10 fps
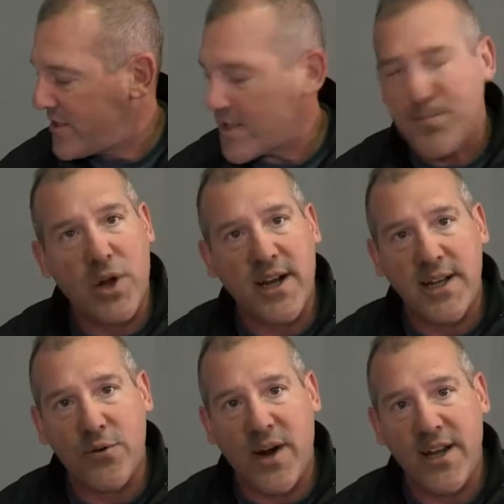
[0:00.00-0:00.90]
you just plug it
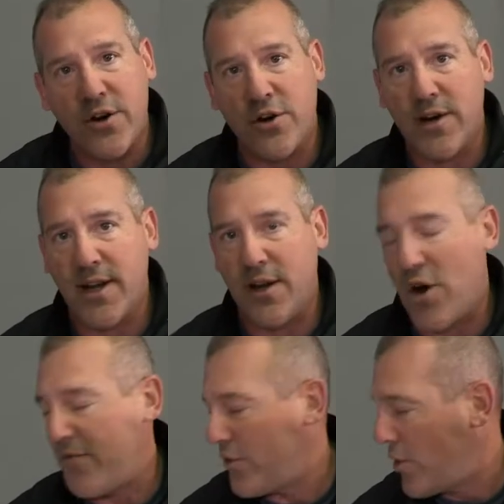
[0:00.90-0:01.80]
in right here and
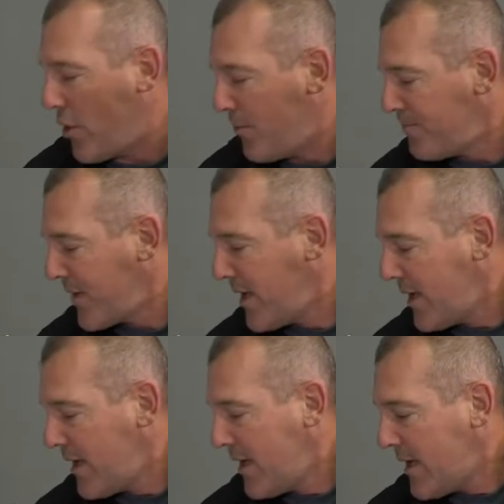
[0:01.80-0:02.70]
off you go.
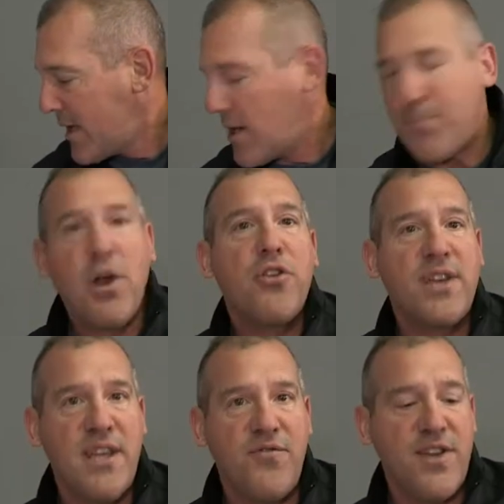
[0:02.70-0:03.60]
A couple other
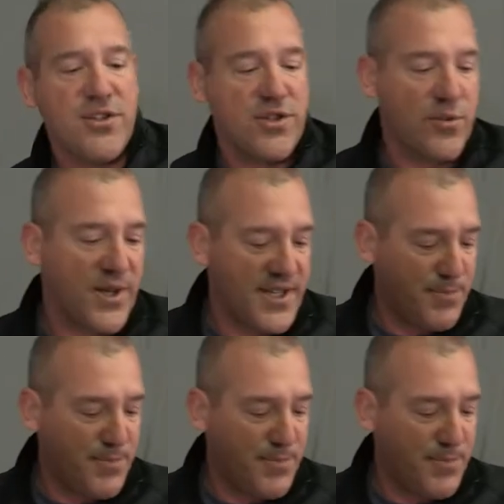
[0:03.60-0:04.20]
key features with this